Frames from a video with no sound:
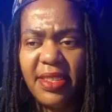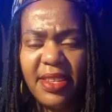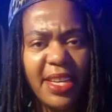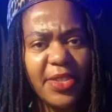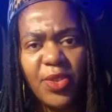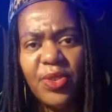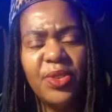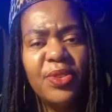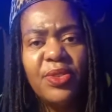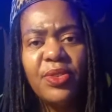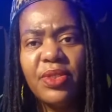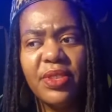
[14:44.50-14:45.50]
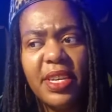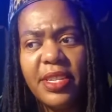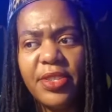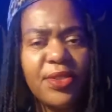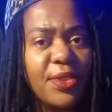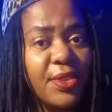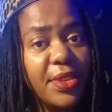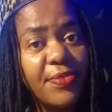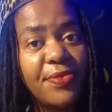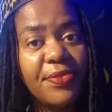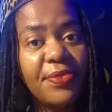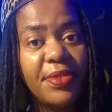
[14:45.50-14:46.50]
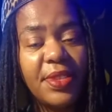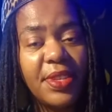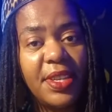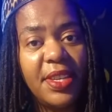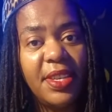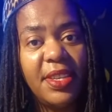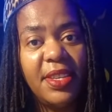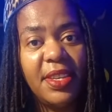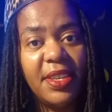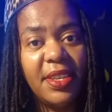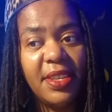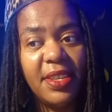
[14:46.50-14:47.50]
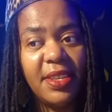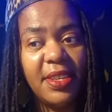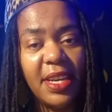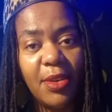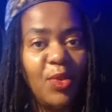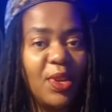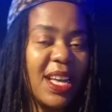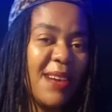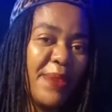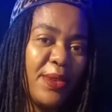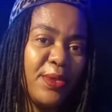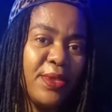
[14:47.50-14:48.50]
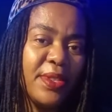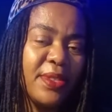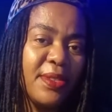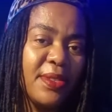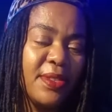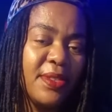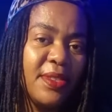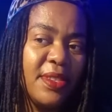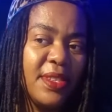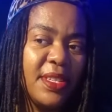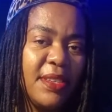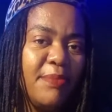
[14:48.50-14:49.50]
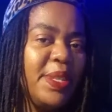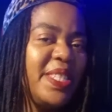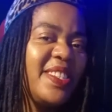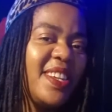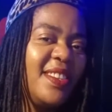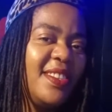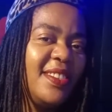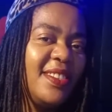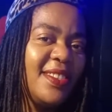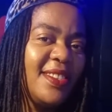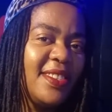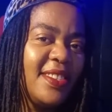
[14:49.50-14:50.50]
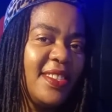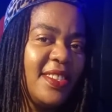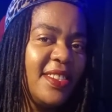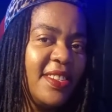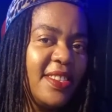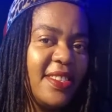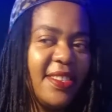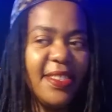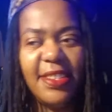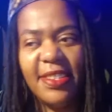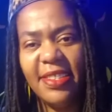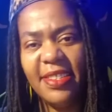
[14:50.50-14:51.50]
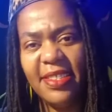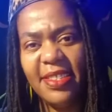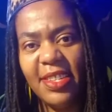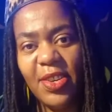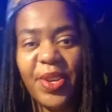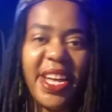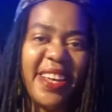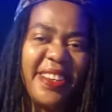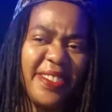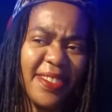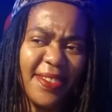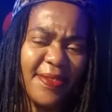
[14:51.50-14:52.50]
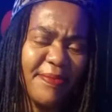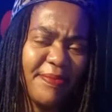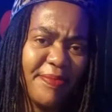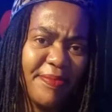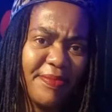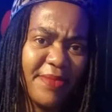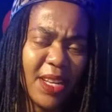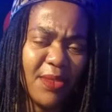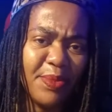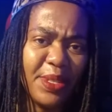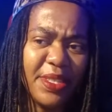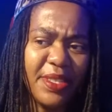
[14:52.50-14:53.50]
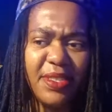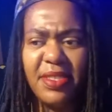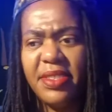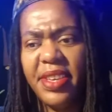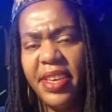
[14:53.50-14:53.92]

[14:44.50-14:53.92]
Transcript: don't know if I will come out mentally all right. I'll be